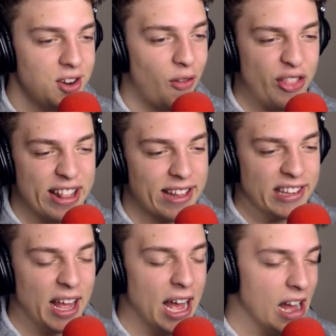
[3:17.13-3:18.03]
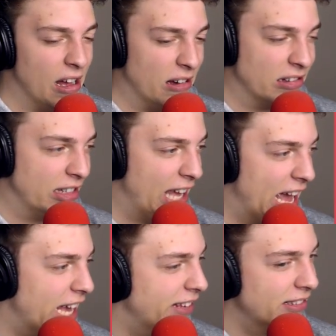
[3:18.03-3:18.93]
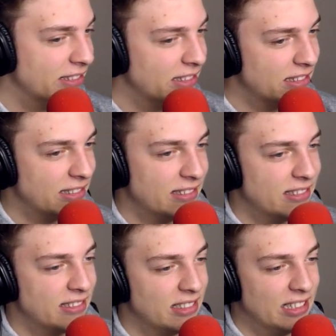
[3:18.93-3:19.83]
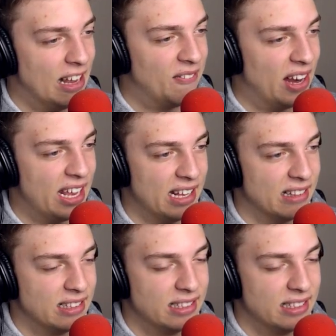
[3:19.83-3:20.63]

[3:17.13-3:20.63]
not think that's... Oh, okay. Lovely.